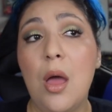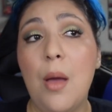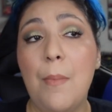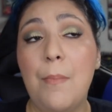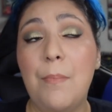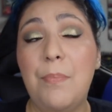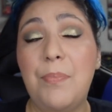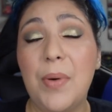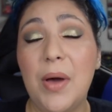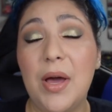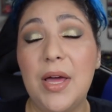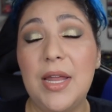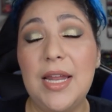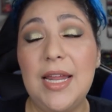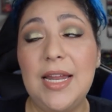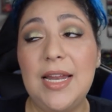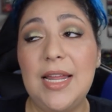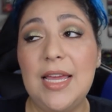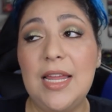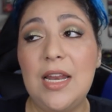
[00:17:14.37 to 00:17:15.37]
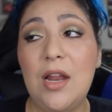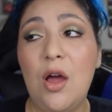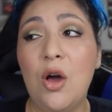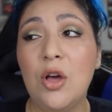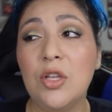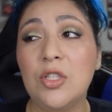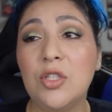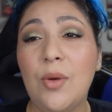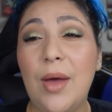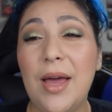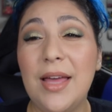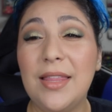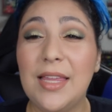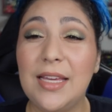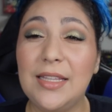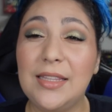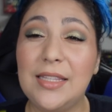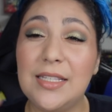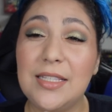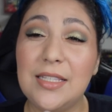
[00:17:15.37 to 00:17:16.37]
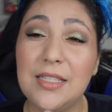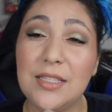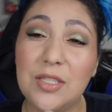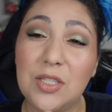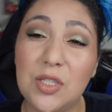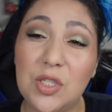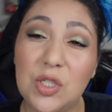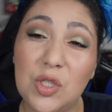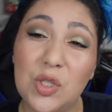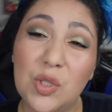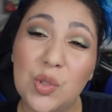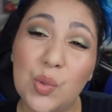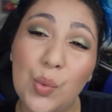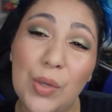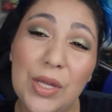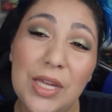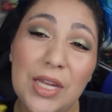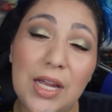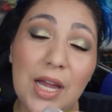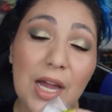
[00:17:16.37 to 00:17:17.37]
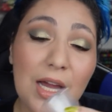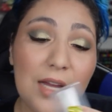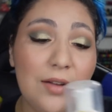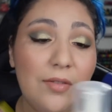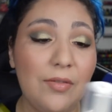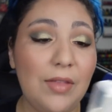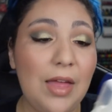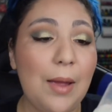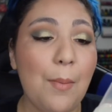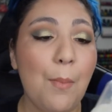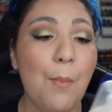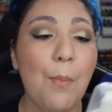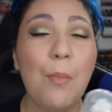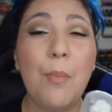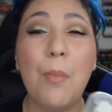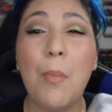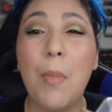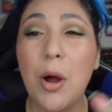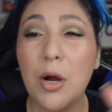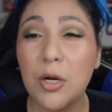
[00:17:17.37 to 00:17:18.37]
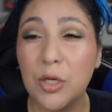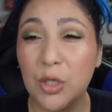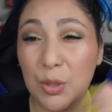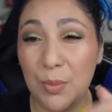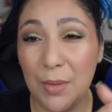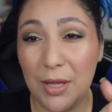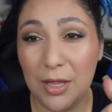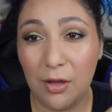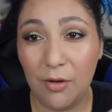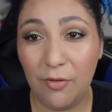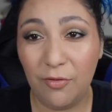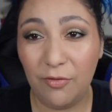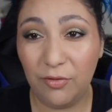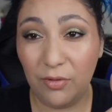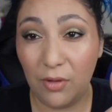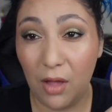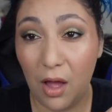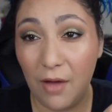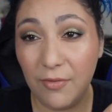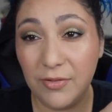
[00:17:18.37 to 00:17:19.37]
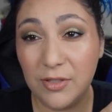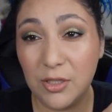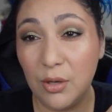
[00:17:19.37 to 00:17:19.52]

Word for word: But it, it also had like this sweet kind of like marshmallow fluff.